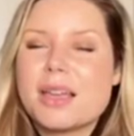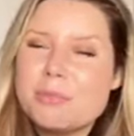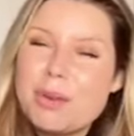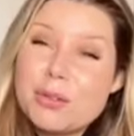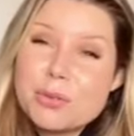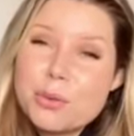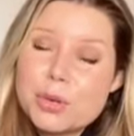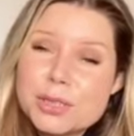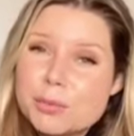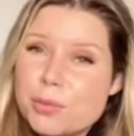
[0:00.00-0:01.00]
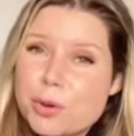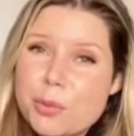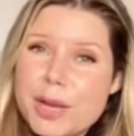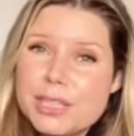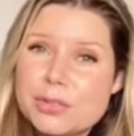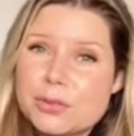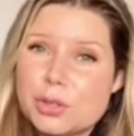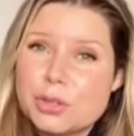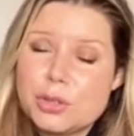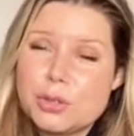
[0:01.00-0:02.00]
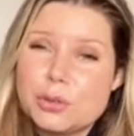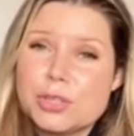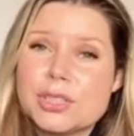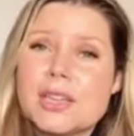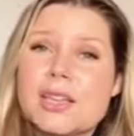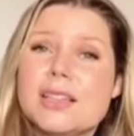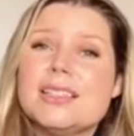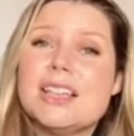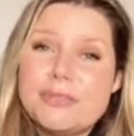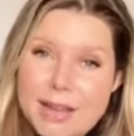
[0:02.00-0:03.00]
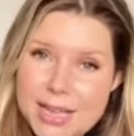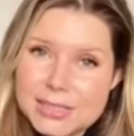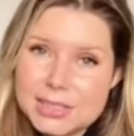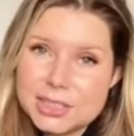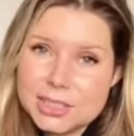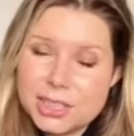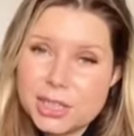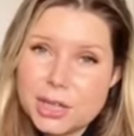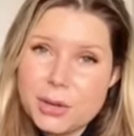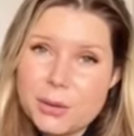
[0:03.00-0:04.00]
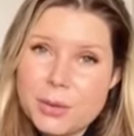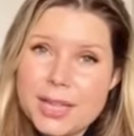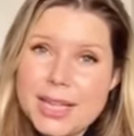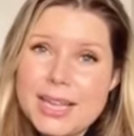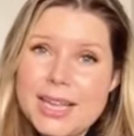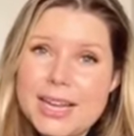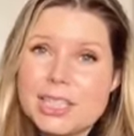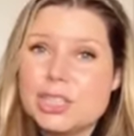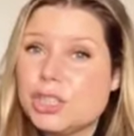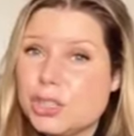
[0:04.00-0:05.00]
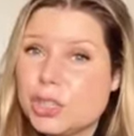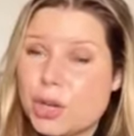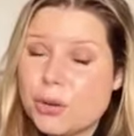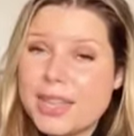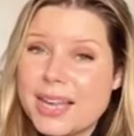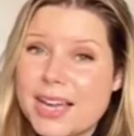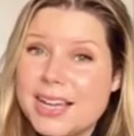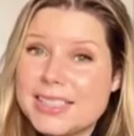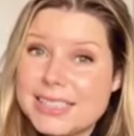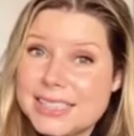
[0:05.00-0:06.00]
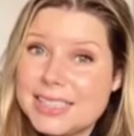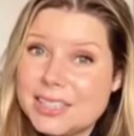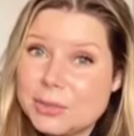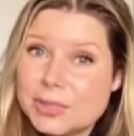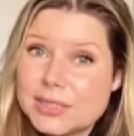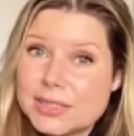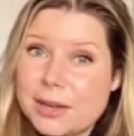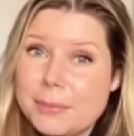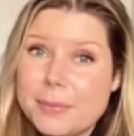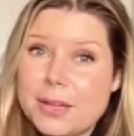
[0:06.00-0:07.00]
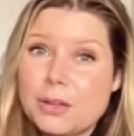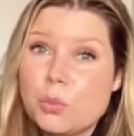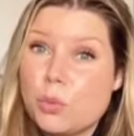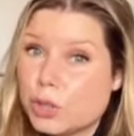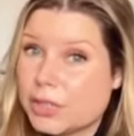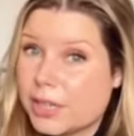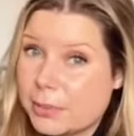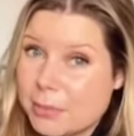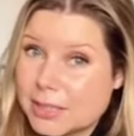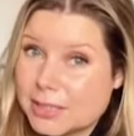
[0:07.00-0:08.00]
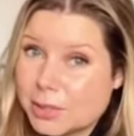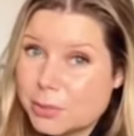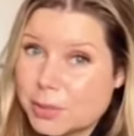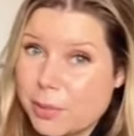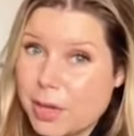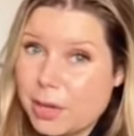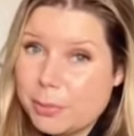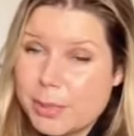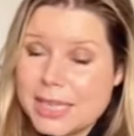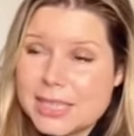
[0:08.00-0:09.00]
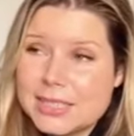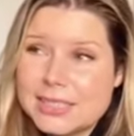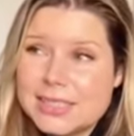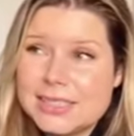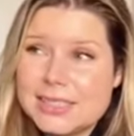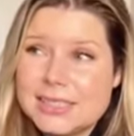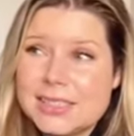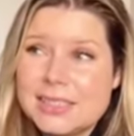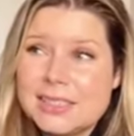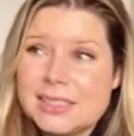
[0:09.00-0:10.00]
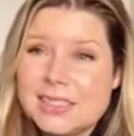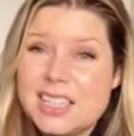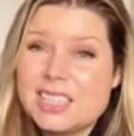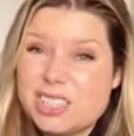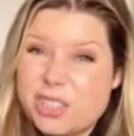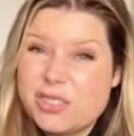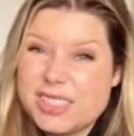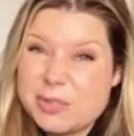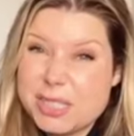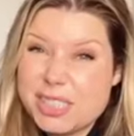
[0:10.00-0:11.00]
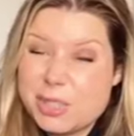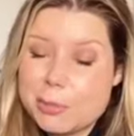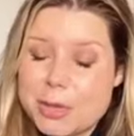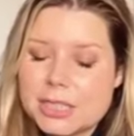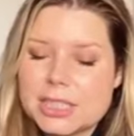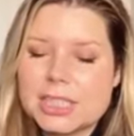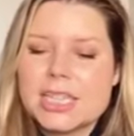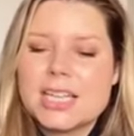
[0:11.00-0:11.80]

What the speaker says: But of course, the more weight you've got to lose, the faster it's going to go. And I do know that I did lose some water and muscle as well, because a stone is a bit too much.